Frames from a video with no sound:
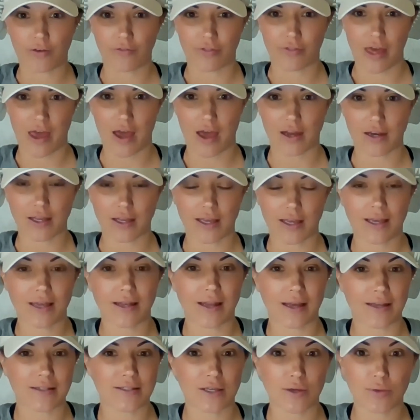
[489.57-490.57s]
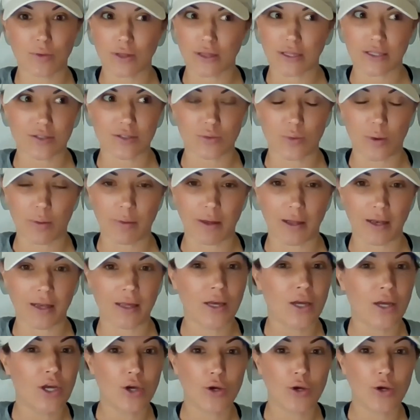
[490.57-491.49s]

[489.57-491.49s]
of that and connecting with these women